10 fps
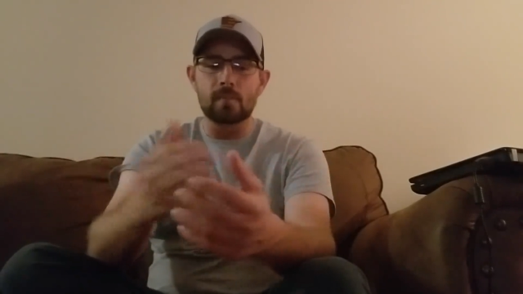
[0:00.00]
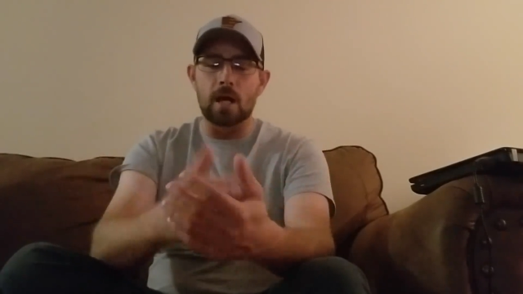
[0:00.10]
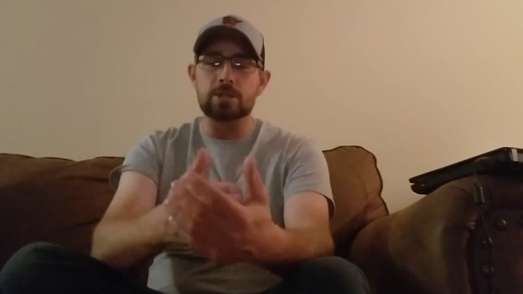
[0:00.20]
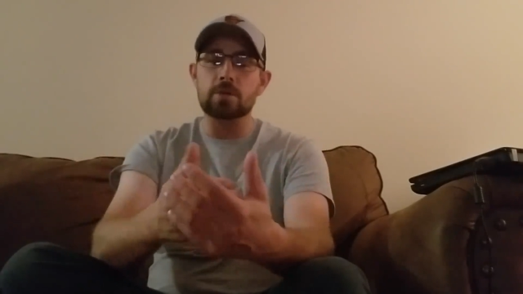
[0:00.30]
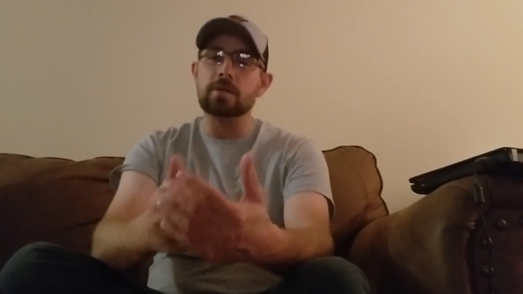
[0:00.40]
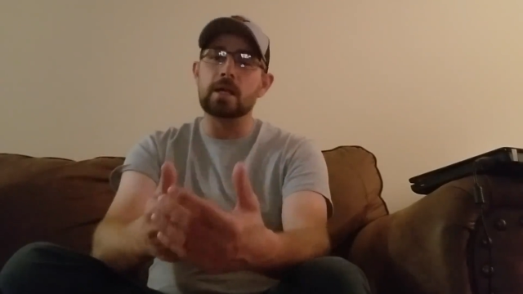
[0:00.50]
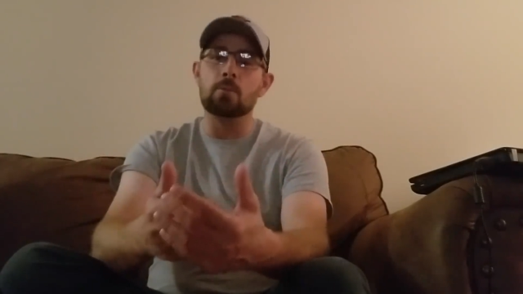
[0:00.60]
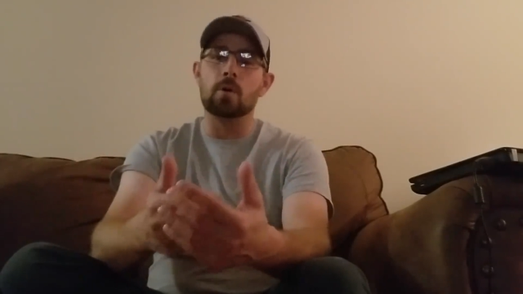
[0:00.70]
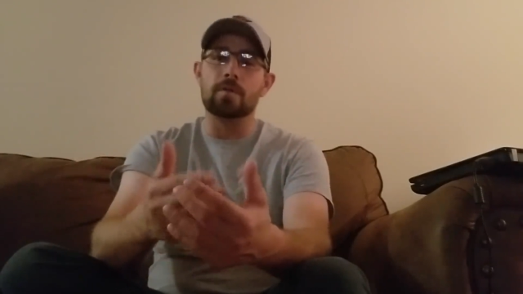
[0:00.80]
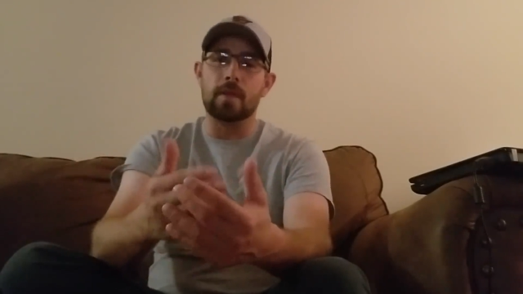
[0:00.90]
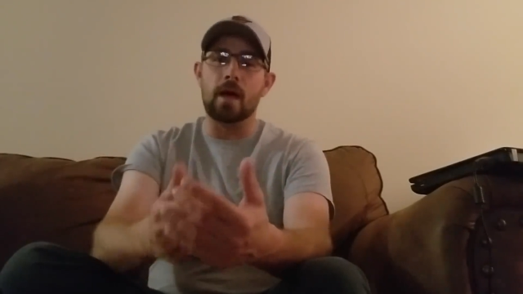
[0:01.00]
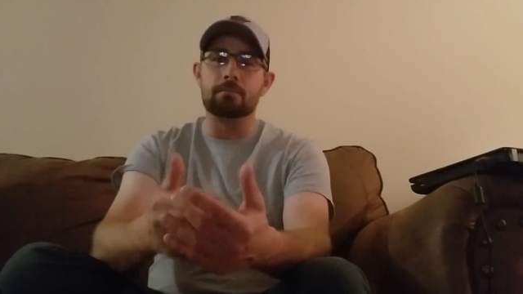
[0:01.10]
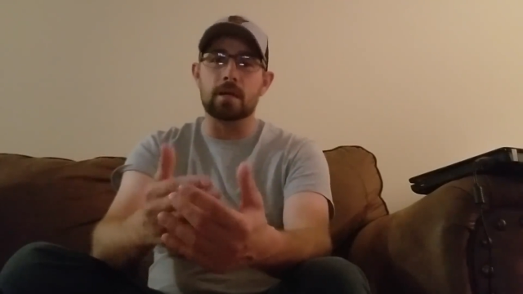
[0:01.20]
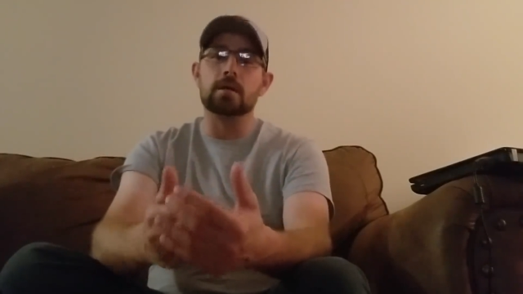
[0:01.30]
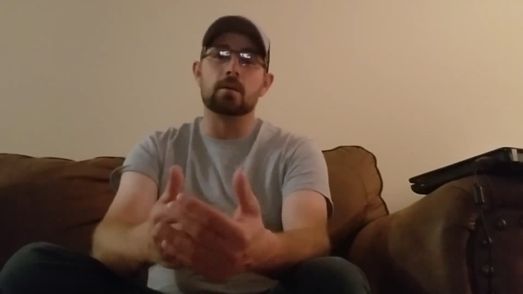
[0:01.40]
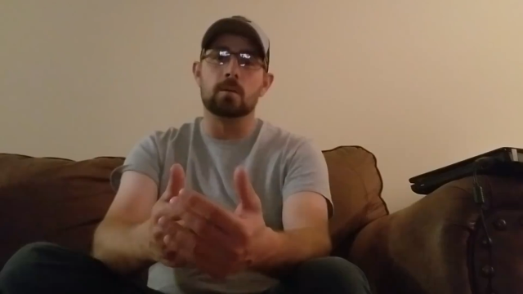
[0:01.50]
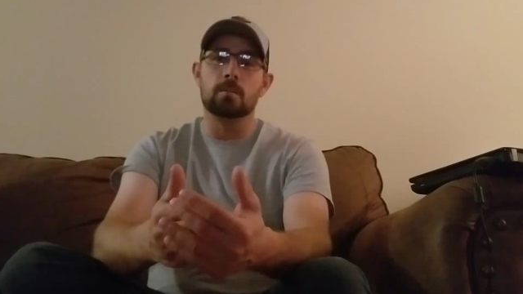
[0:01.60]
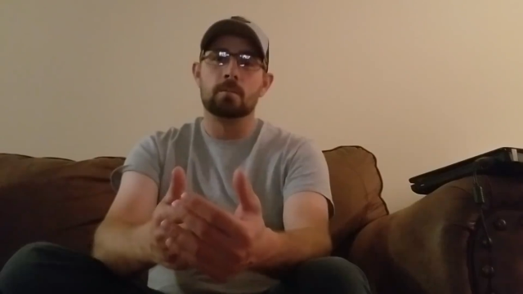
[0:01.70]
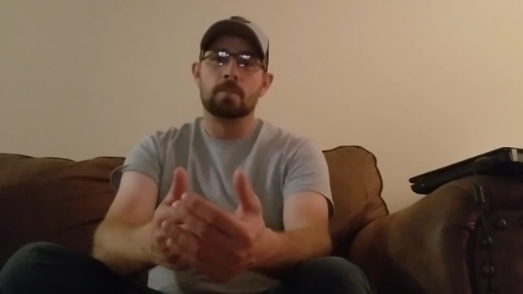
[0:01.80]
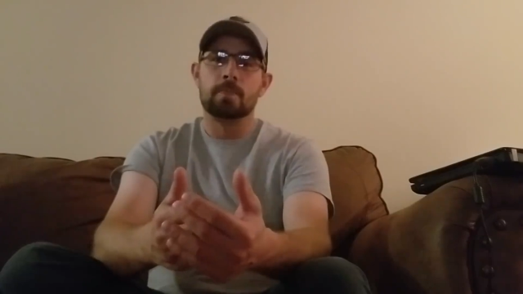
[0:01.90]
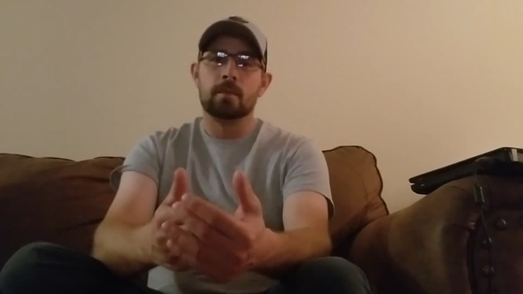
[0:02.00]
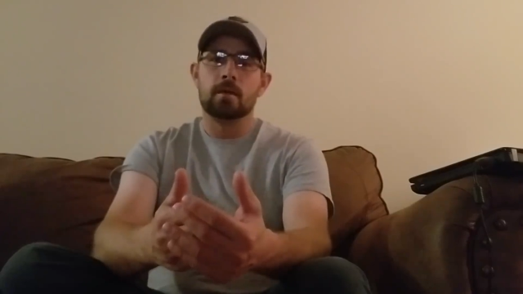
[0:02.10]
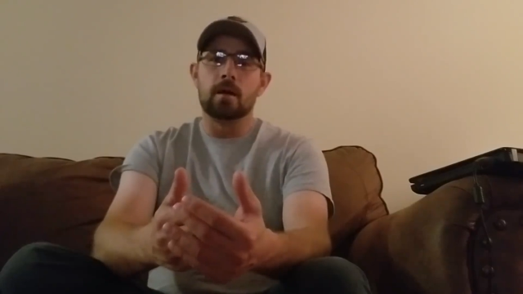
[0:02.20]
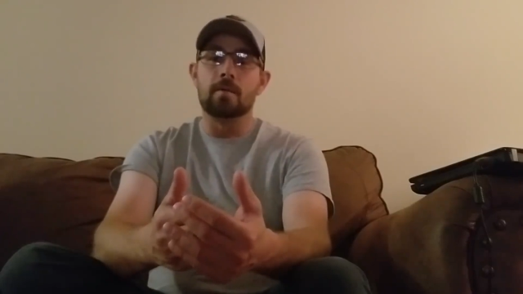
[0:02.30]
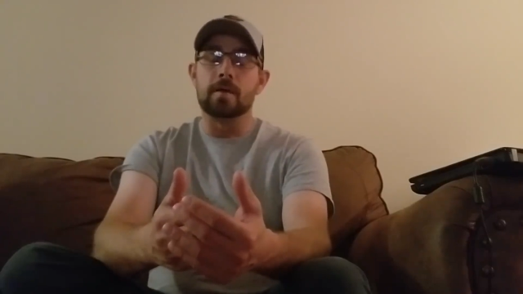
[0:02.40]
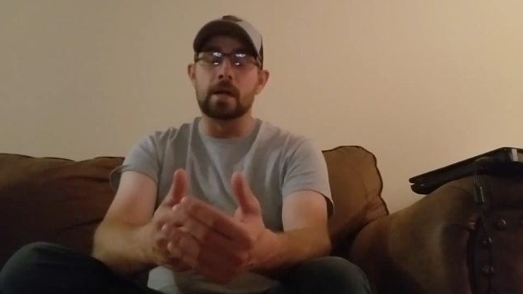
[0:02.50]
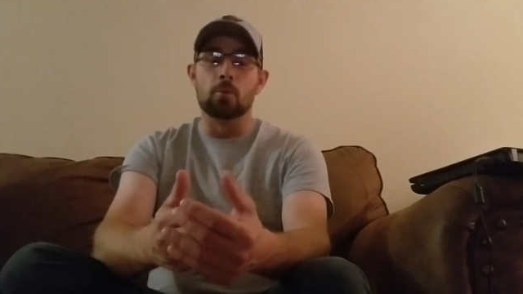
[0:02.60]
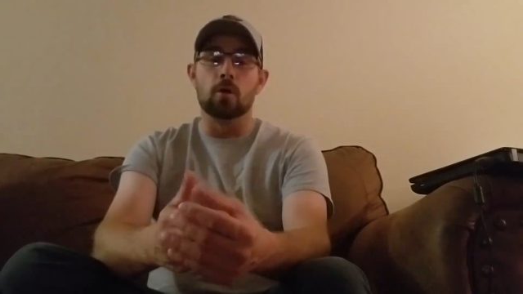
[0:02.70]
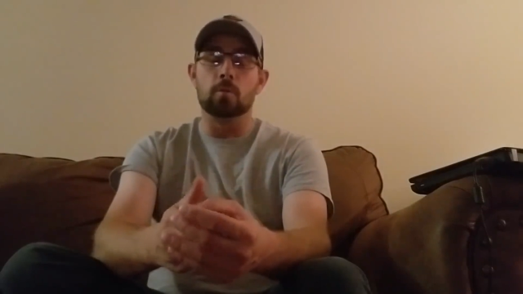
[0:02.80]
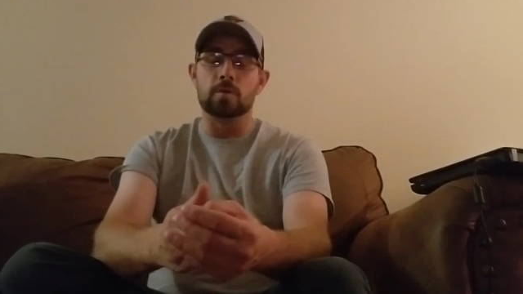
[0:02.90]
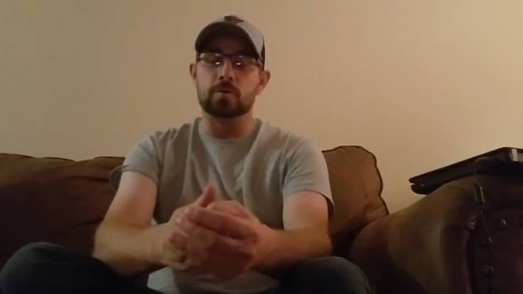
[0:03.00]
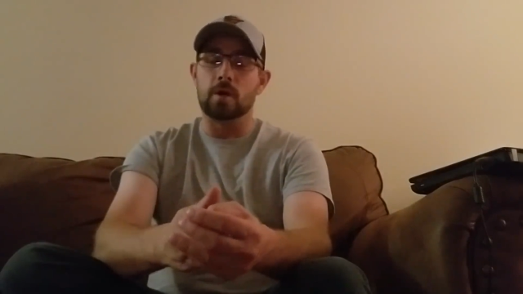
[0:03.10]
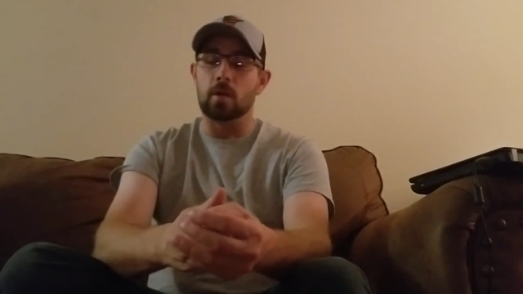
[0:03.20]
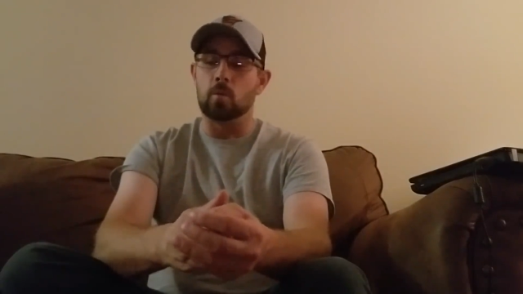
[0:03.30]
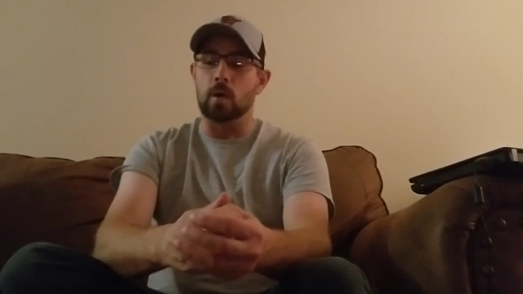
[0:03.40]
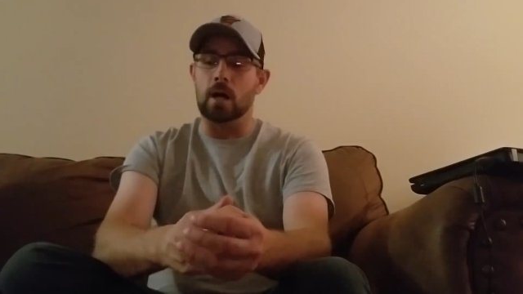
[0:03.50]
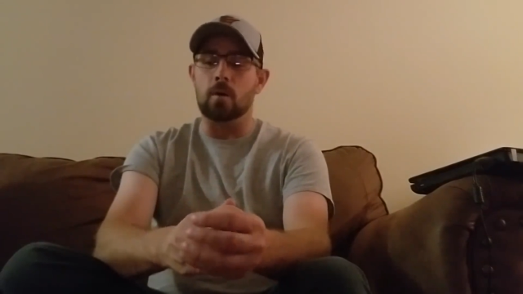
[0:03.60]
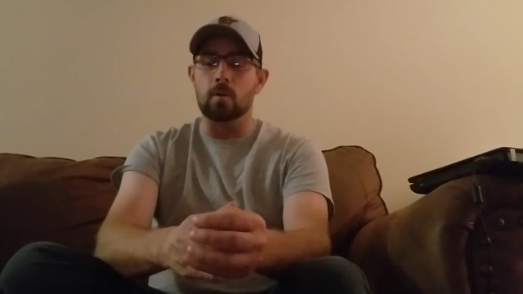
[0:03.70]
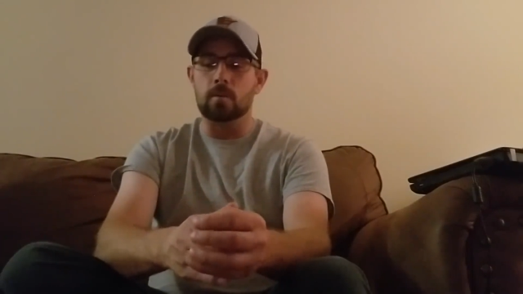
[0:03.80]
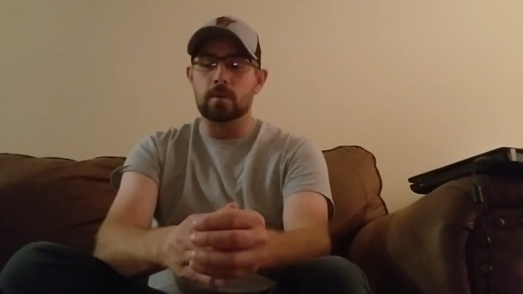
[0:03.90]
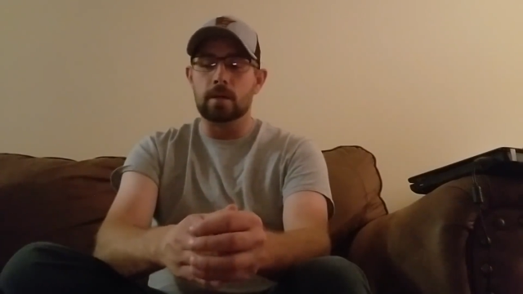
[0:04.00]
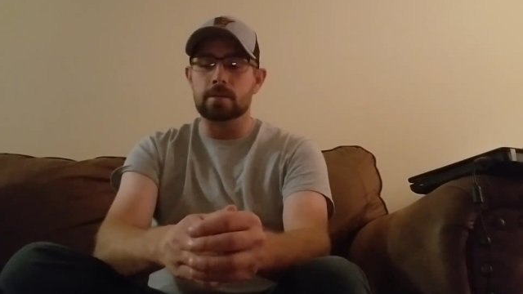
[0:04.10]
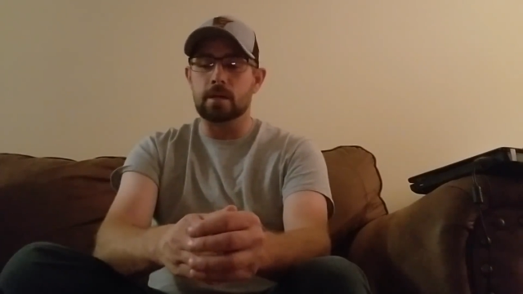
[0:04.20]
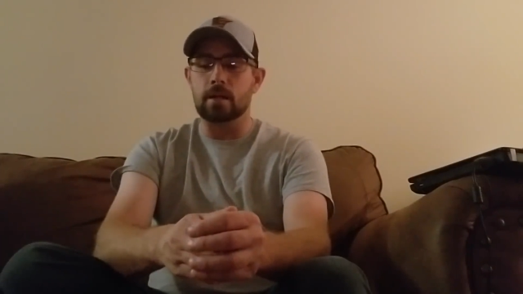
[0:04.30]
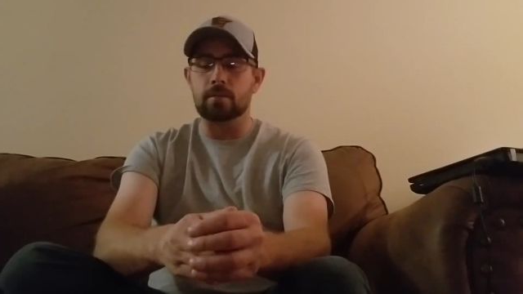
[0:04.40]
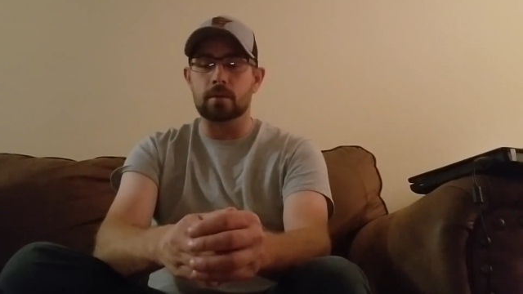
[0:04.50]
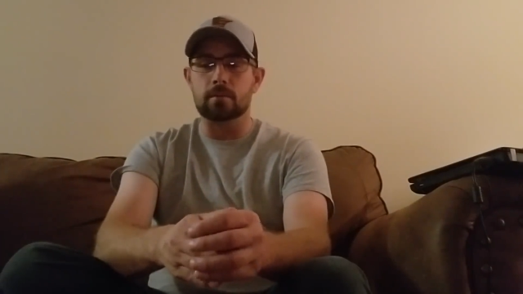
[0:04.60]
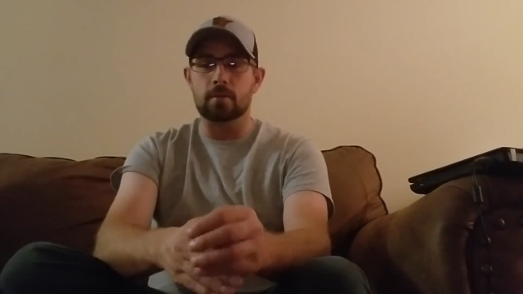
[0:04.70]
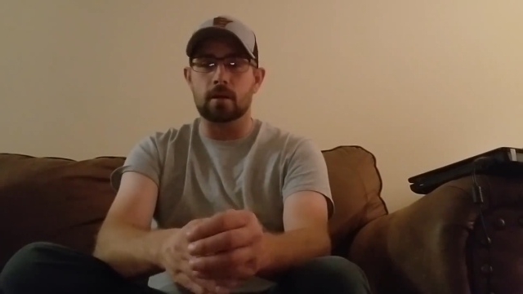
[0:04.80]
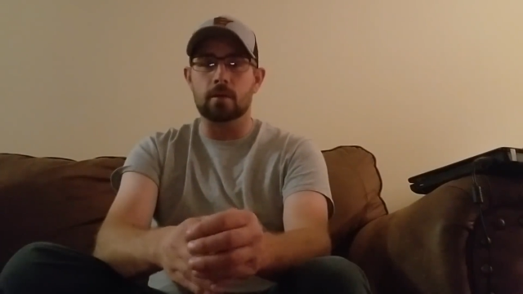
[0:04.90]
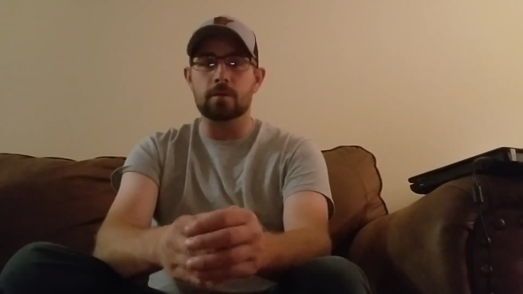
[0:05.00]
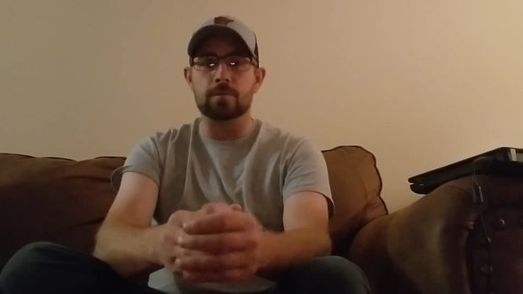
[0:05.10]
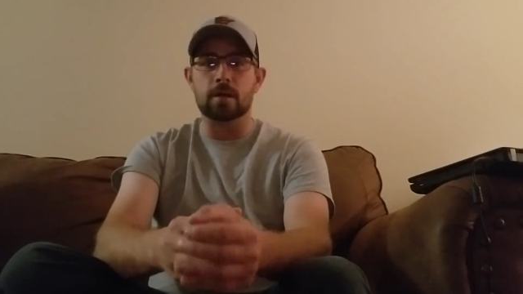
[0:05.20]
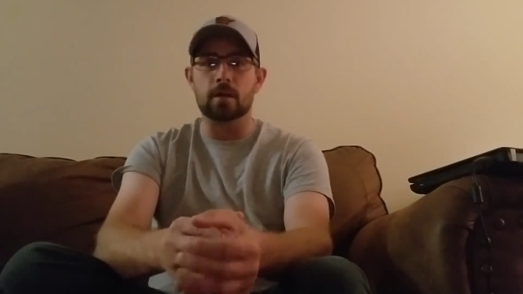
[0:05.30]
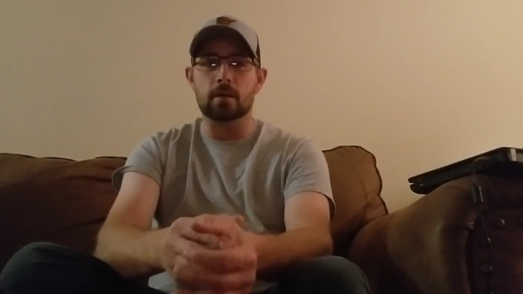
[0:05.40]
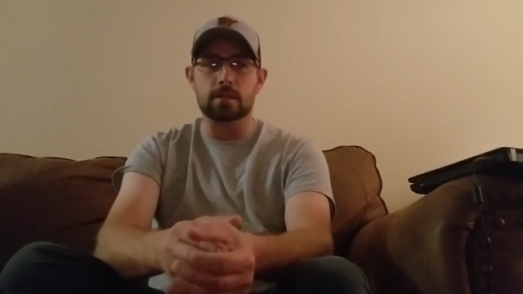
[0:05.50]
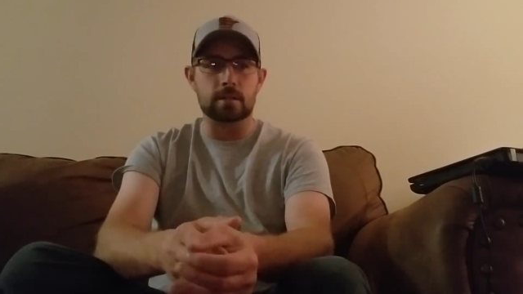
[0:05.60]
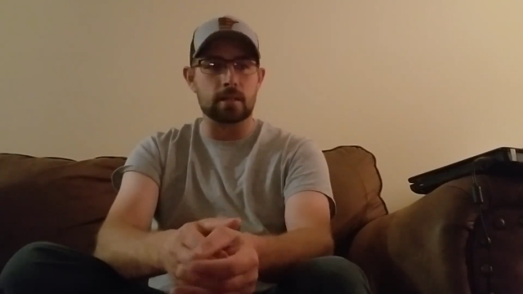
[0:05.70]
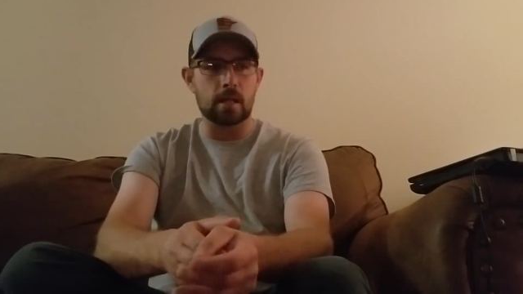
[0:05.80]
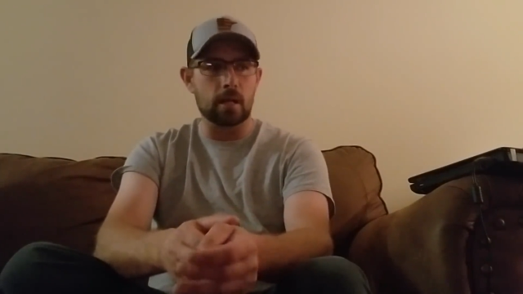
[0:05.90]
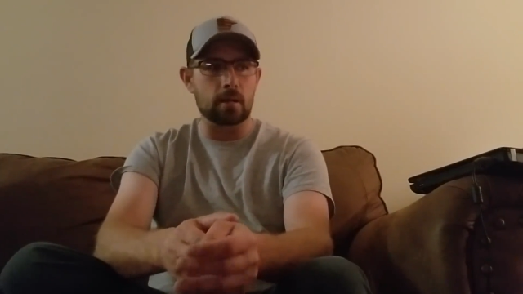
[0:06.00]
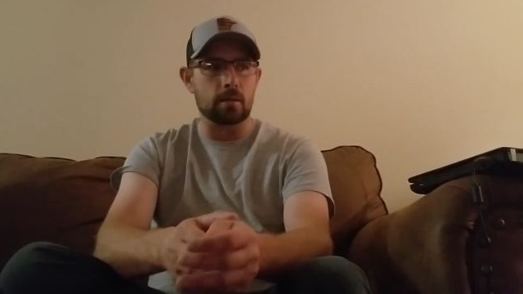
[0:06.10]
I showed the game warden that video. And the game warden was like, wow, he's kind of an ornery fella. I said, yeah.